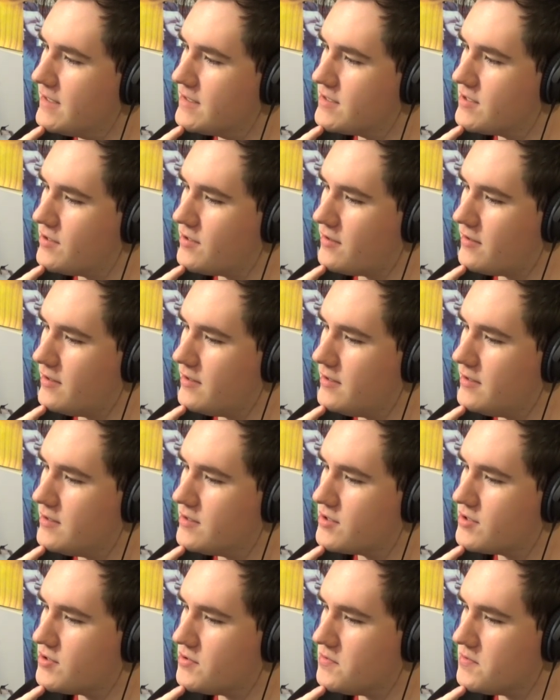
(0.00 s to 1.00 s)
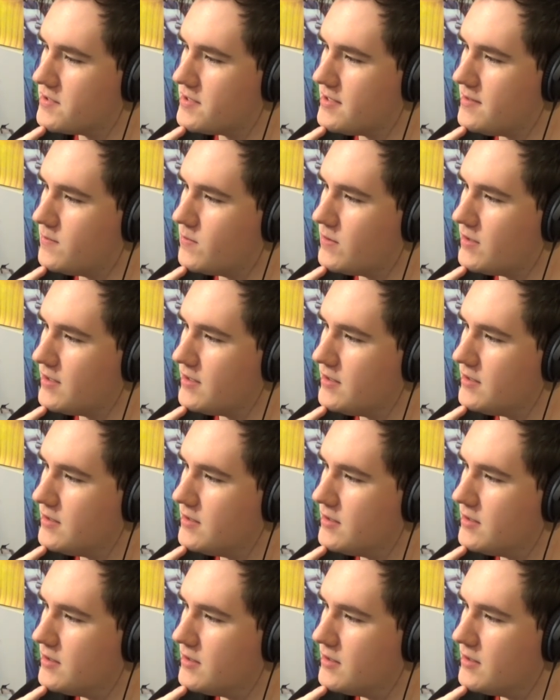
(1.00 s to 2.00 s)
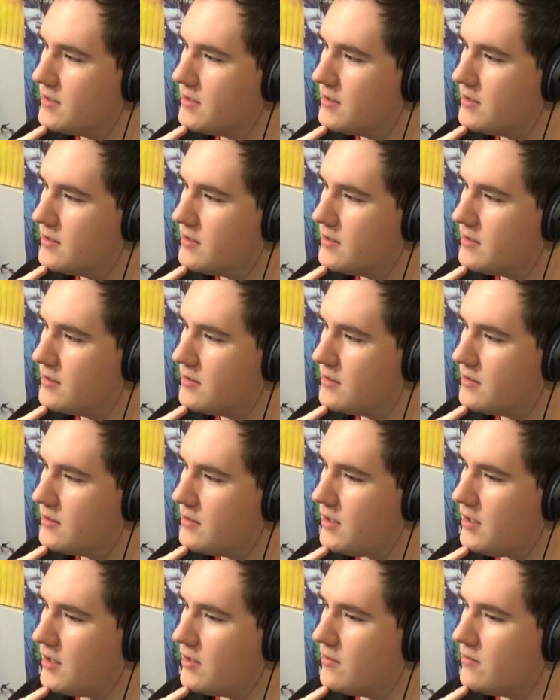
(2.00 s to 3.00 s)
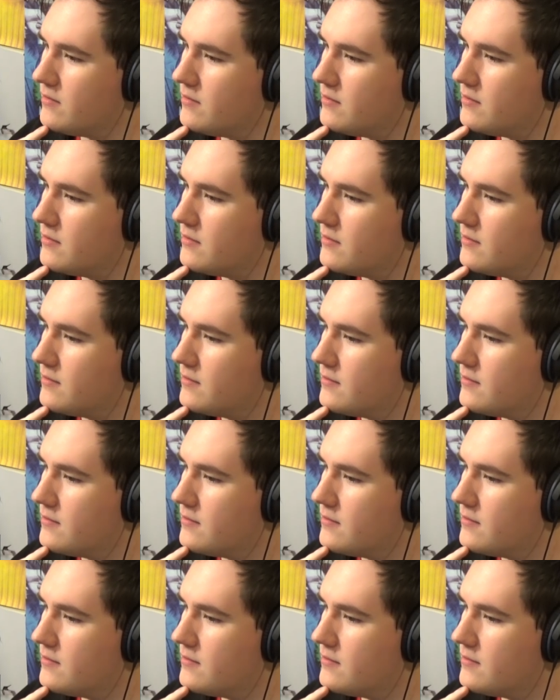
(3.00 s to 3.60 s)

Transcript: Okay, so they're in the Seoul subway. No,